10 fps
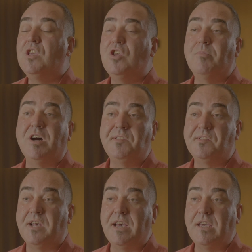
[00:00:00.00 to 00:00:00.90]
you might
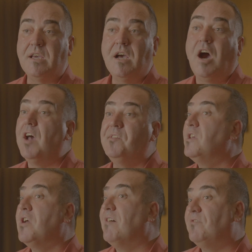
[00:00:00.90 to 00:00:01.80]
say, "I see
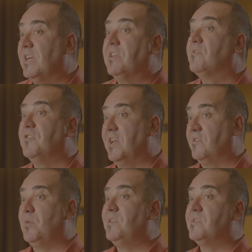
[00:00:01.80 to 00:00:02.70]
you have tickets for
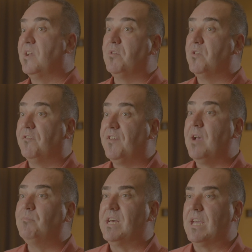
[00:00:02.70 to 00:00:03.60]
next Wednesday with your
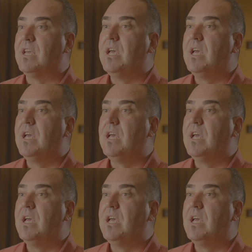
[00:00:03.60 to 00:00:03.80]
family.